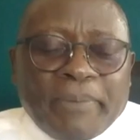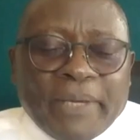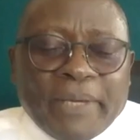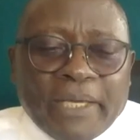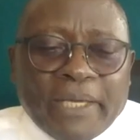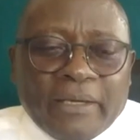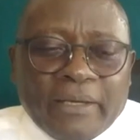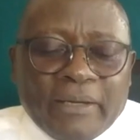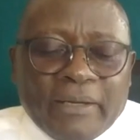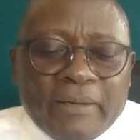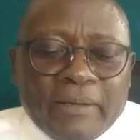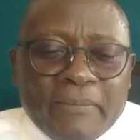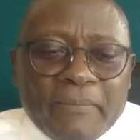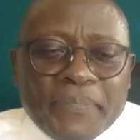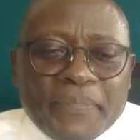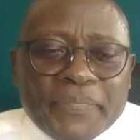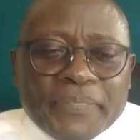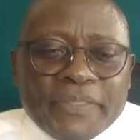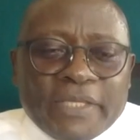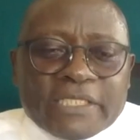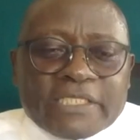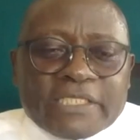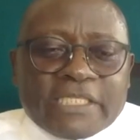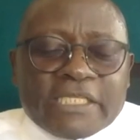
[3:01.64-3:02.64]
bay
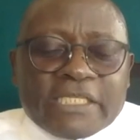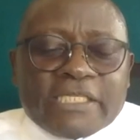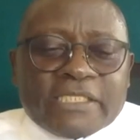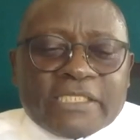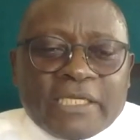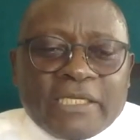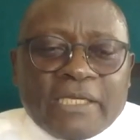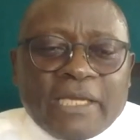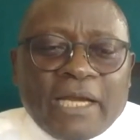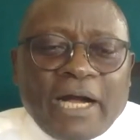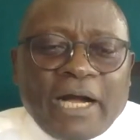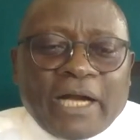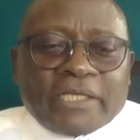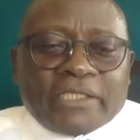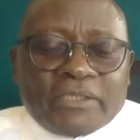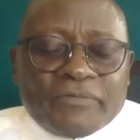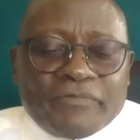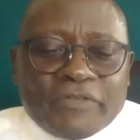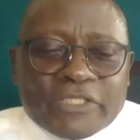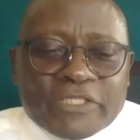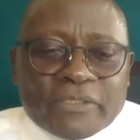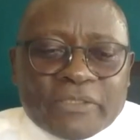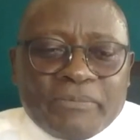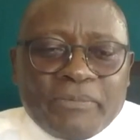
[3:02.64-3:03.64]
the citizen
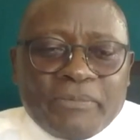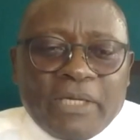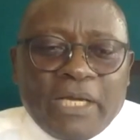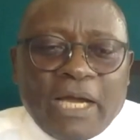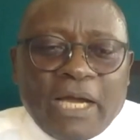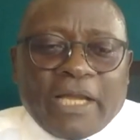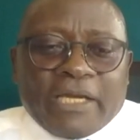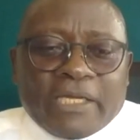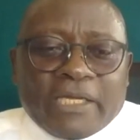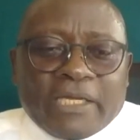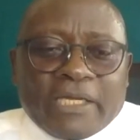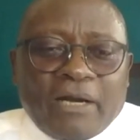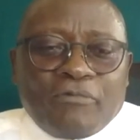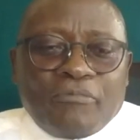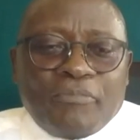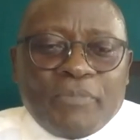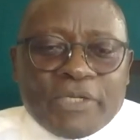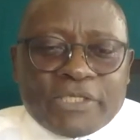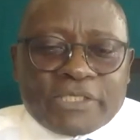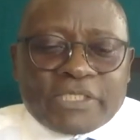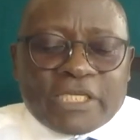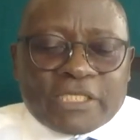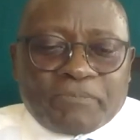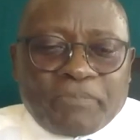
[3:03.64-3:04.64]
activism and
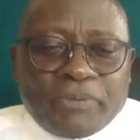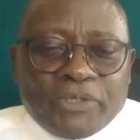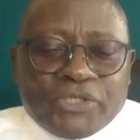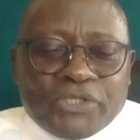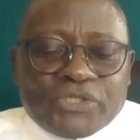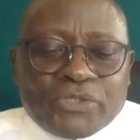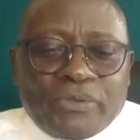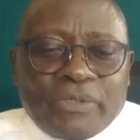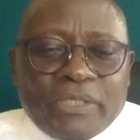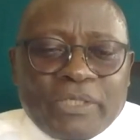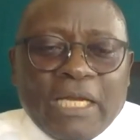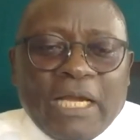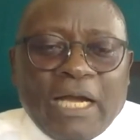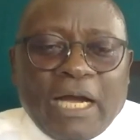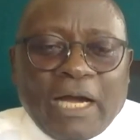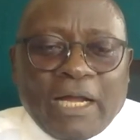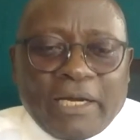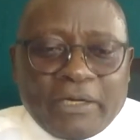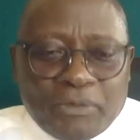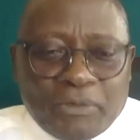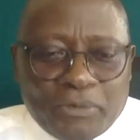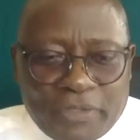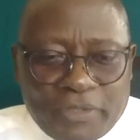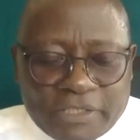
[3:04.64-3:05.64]
government suspicion
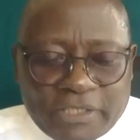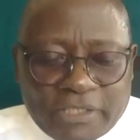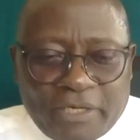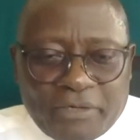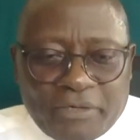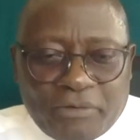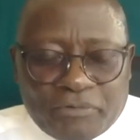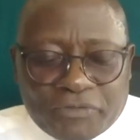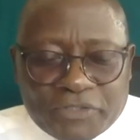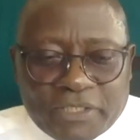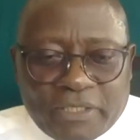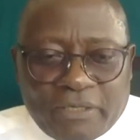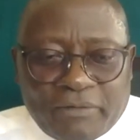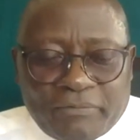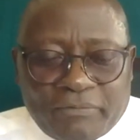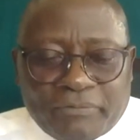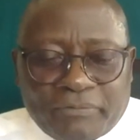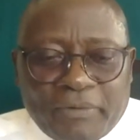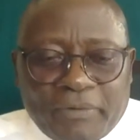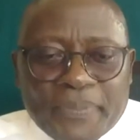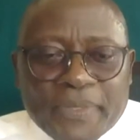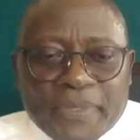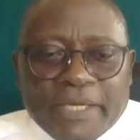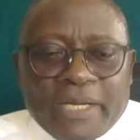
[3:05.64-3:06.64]
and all that kind of stuff.
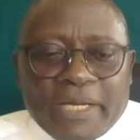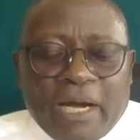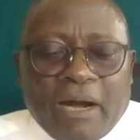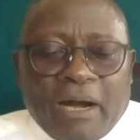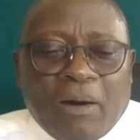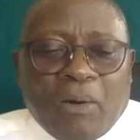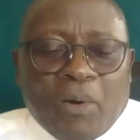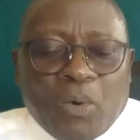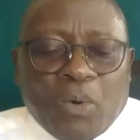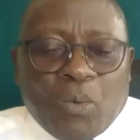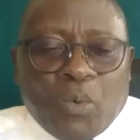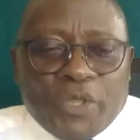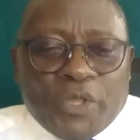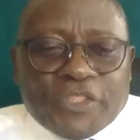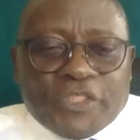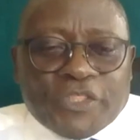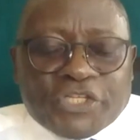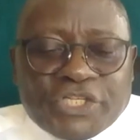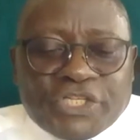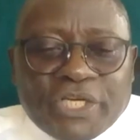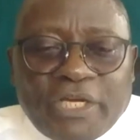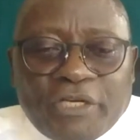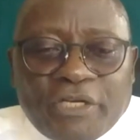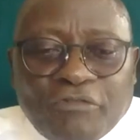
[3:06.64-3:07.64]
Now, with
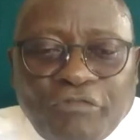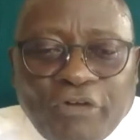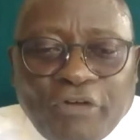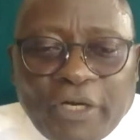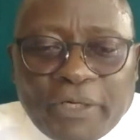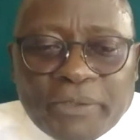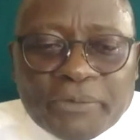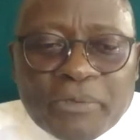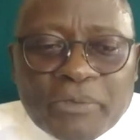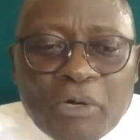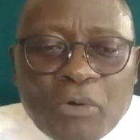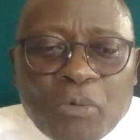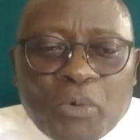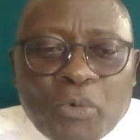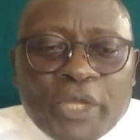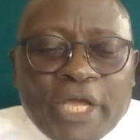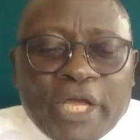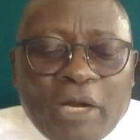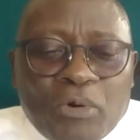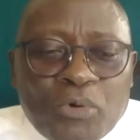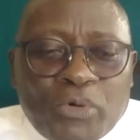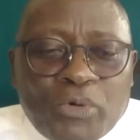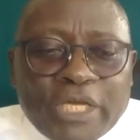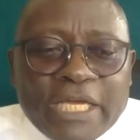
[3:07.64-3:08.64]
shared value, we
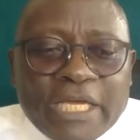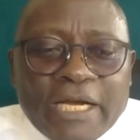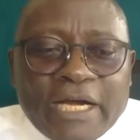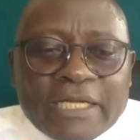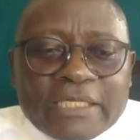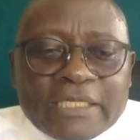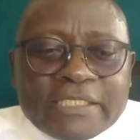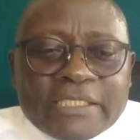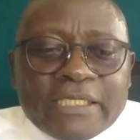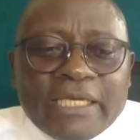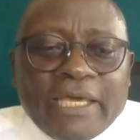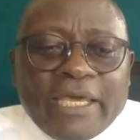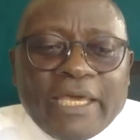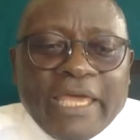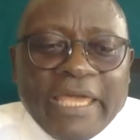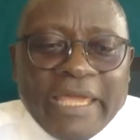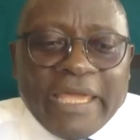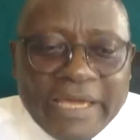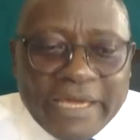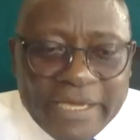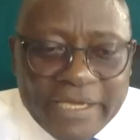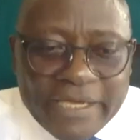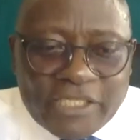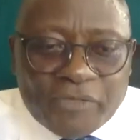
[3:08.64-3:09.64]
are looking at
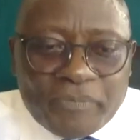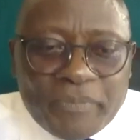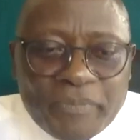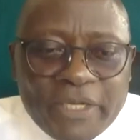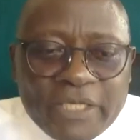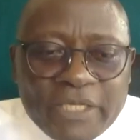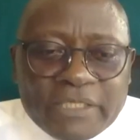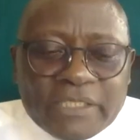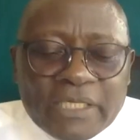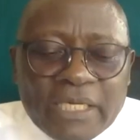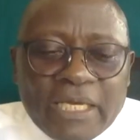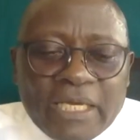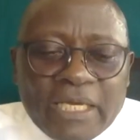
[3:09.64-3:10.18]
engagement